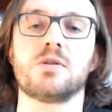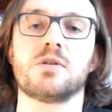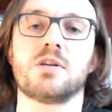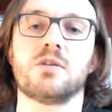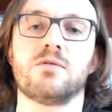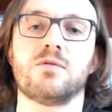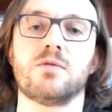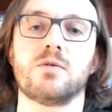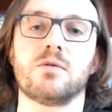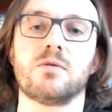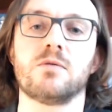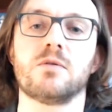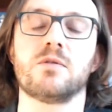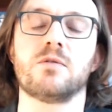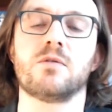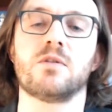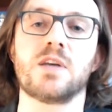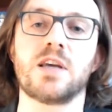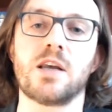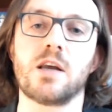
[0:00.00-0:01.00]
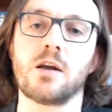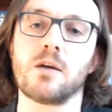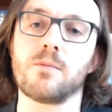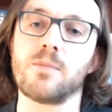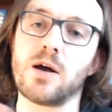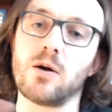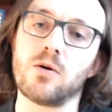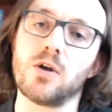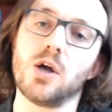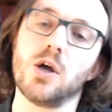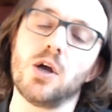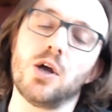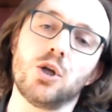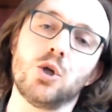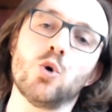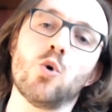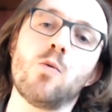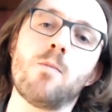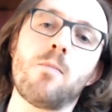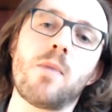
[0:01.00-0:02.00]
So if you're thinking about
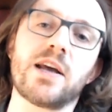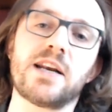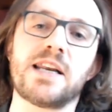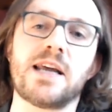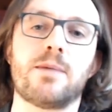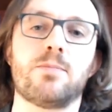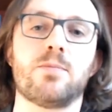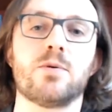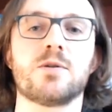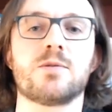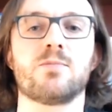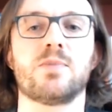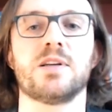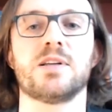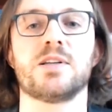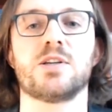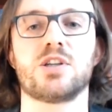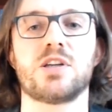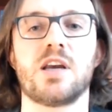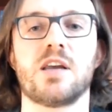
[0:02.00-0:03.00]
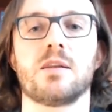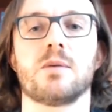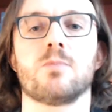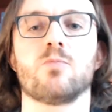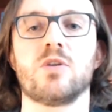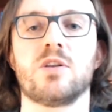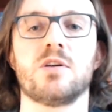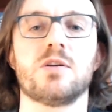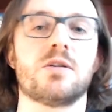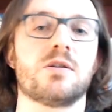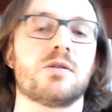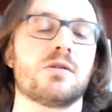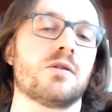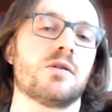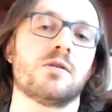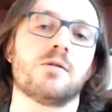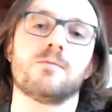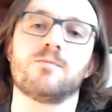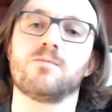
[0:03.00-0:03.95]
your mind apples, please share them with us.